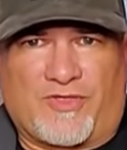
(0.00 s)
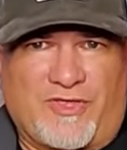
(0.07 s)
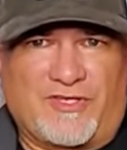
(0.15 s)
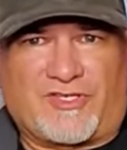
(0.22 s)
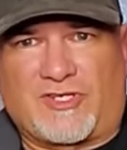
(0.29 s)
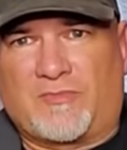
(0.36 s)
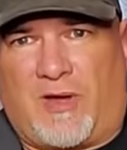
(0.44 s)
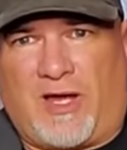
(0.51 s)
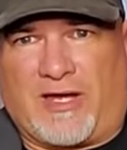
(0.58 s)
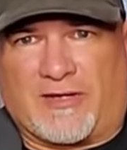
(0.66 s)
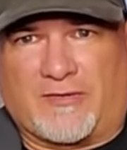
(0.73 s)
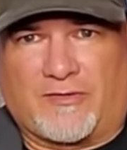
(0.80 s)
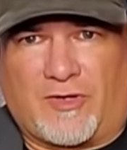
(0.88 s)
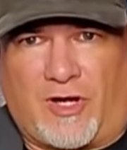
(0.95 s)
this in
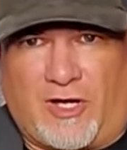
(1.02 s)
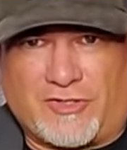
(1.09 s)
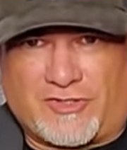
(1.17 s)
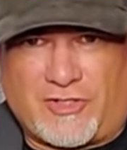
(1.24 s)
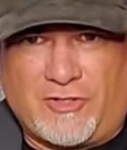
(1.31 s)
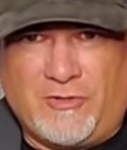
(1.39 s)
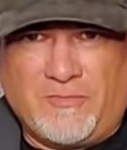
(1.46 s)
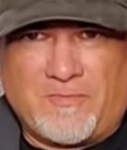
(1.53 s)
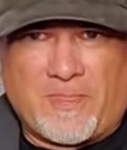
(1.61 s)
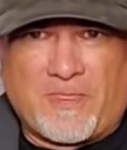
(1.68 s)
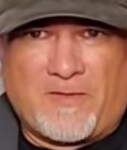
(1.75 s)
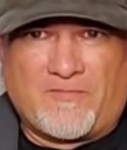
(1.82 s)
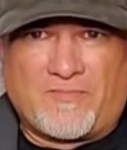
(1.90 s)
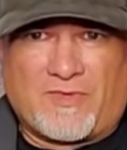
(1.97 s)
mind. Also,
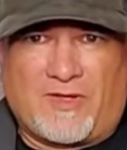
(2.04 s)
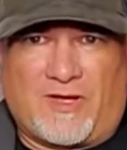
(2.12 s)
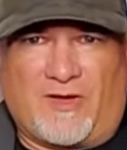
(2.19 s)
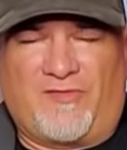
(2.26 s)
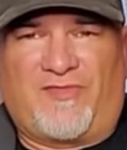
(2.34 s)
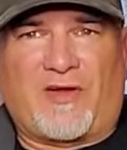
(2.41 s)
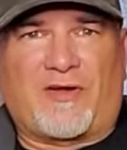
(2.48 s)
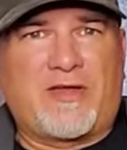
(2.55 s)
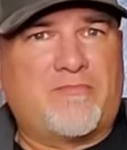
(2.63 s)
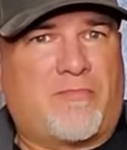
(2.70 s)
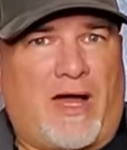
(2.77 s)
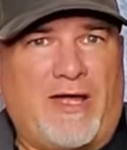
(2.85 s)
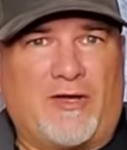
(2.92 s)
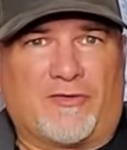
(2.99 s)
a very
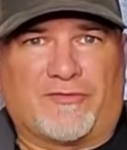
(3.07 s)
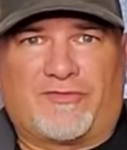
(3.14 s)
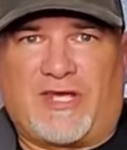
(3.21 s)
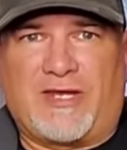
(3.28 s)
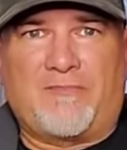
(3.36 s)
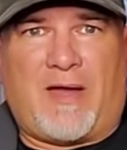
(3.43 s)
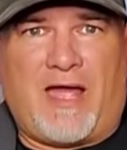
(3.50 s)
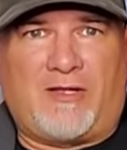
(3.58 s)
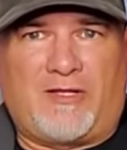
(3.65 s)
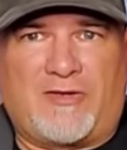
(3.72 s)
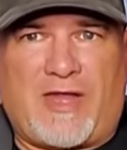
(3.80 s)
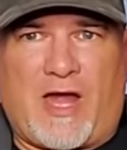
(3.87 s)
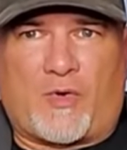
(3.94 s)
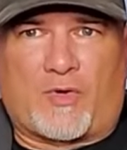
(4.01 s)
mild 10 mile
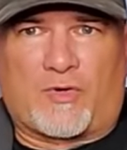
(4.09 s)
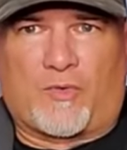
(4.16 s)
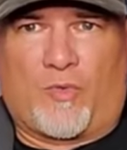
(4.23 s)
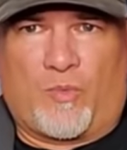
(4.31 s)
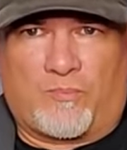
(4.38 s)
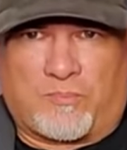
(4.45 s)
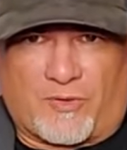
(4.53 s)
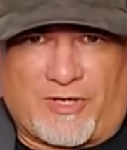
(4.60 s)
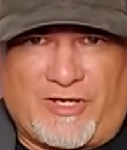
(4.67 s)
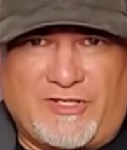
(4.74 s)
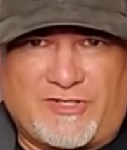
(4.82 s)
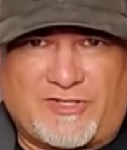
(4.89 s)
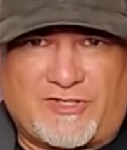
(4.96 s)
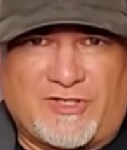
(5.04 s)
an hour
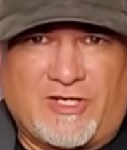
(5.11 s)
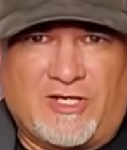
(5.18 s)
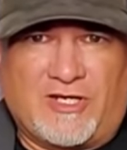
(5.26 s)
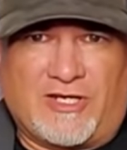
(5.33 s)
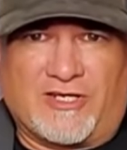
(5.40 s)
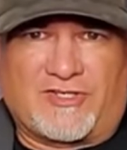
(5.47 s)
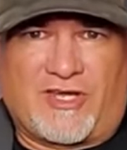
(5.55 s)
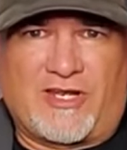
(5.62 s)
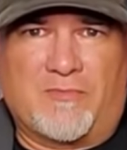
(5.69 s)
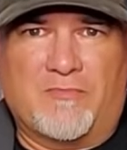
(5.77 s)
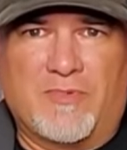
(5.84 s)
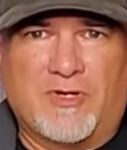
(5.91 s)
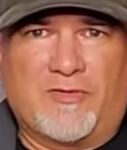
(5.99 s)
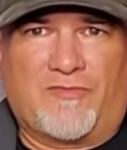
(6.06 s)
breeze is going to
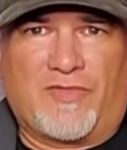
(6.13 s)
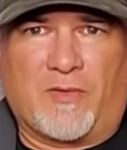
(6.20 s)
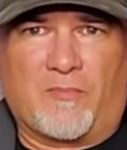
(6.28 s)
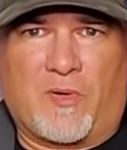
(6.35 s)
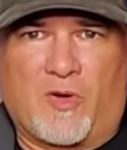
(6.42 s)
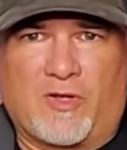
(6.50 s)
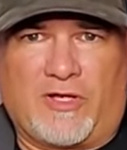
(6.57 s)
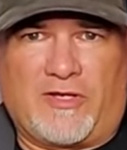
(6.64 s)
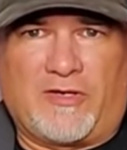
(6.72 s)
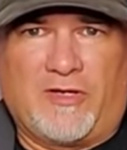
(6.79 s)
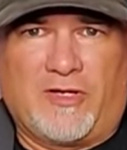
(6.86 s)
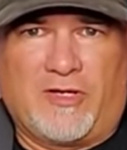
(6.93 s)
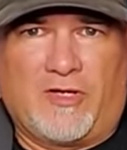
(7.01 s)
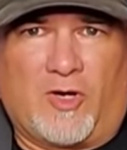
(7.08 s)
move the bullet
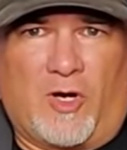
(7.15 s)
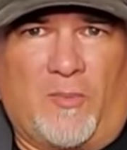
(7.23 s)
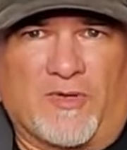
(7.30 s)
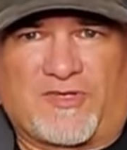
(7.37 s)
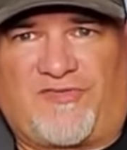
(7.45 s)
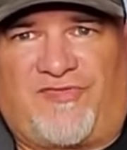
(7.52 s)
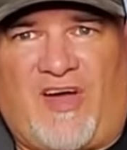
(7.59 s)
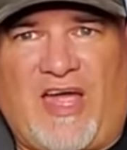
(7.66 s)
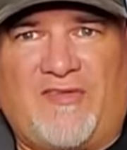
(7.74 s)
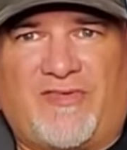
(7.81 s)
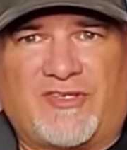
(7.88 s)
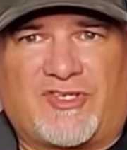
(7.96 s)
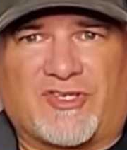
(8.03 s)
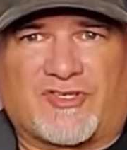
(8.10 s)
almost 5
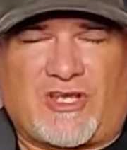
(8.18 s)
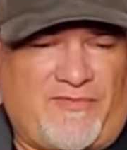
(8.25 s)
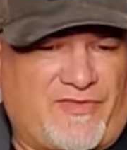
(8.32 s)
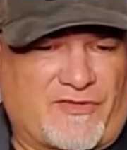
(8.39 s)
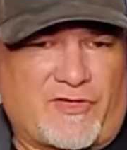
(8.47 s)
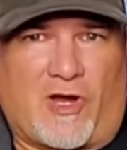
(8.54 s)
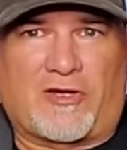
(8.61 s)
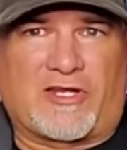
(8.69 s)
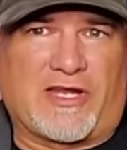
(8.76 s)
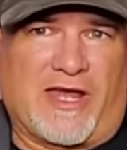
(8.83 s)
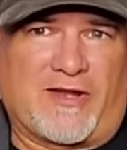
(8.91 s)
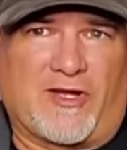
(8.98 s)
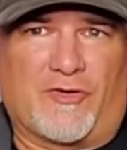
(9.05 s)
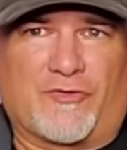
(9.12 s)
inches off the target
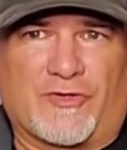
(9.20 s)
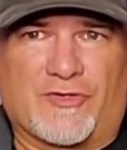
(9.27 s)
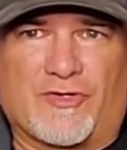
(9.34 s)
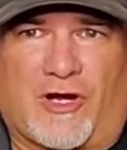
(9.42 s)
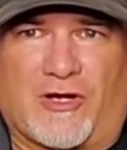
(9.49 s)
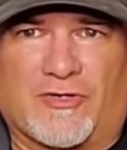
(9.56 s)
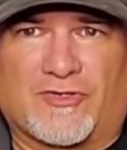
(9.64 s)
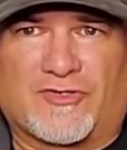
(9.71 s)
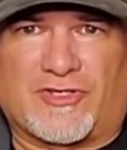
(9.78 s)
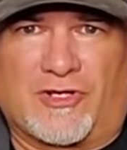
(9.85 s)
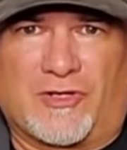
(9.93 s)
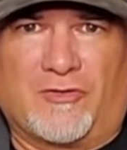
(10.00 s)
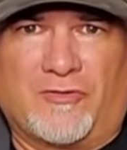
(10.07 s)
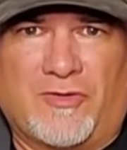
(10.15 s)
at 100 yards.
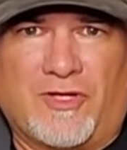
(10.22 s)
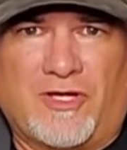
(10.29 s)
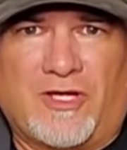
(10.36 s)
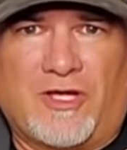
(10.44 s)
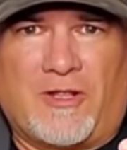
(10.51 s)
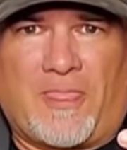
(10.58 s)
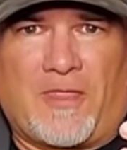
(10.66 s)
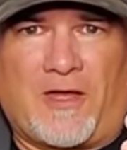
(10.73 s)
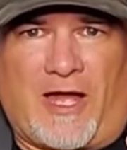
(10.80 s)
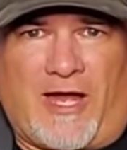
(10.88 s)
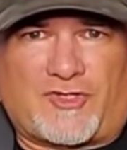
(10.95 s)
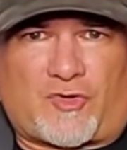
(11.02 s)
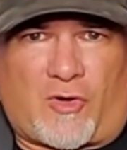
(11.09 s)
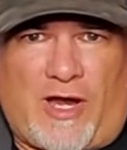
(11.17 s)
So
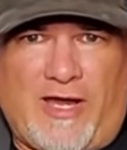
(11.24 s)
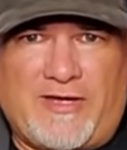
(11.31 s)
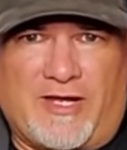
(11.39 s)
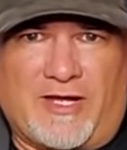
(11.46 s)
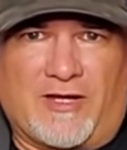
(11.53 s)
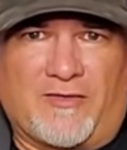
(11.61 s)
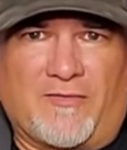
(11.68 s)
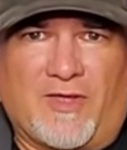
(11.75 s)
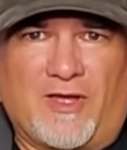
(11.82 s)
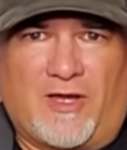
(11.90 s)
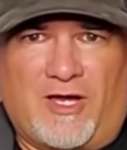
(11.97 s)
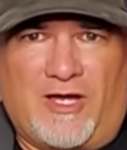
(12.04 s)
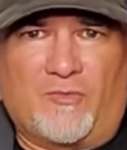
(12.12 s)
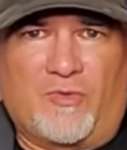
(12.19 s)
I try to
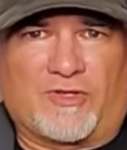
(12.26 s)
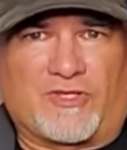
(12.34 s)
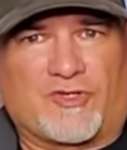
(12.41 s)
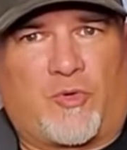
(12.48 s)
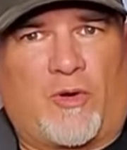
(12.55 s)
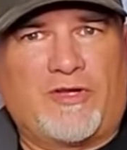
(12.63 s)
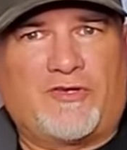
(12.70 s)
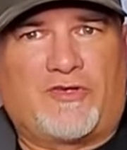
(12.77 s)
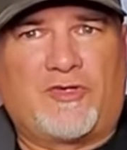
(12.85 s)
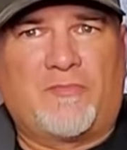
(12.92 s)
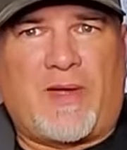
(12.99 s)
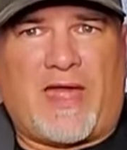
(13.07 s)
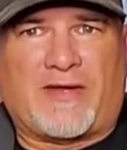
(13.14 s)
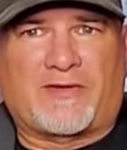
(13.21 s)
hunt with the 22
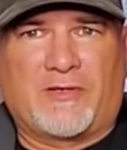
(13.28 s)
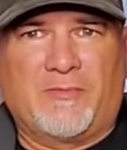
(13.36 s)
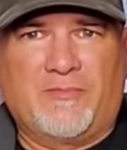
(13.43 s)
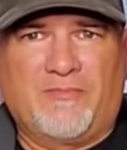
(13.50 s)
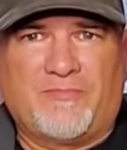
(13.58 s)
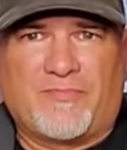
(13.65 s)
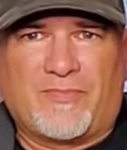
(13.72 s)
Magnum